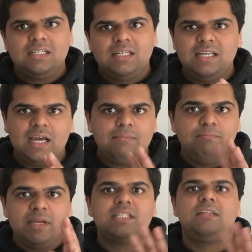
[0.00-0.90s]
it had
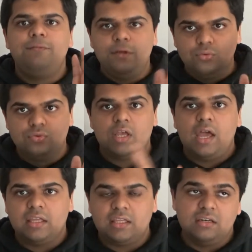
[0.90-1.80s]
mixed views,
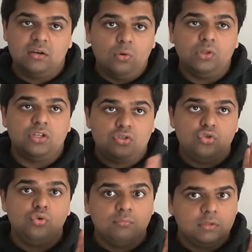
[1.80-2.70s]
I can only
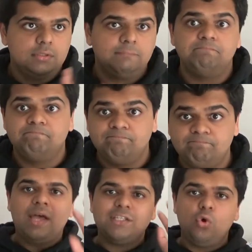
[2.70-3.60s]
assume.
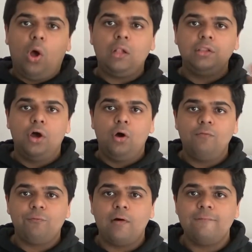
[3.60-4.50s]
As you all know,
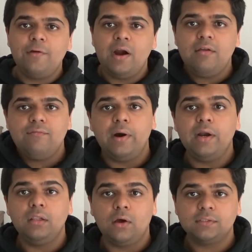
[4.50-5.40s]
for a very,
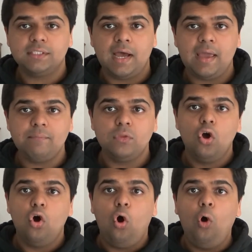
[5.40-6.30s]
very long time,
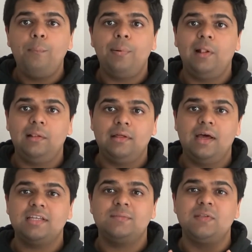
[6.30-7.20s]
Opel
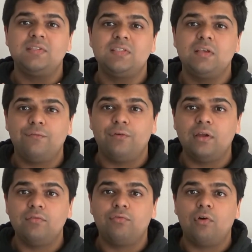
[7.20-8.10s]
has been
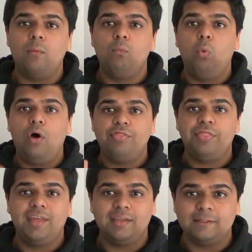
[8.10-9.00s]
suffering from one
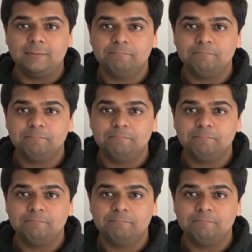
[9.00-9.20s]
thing: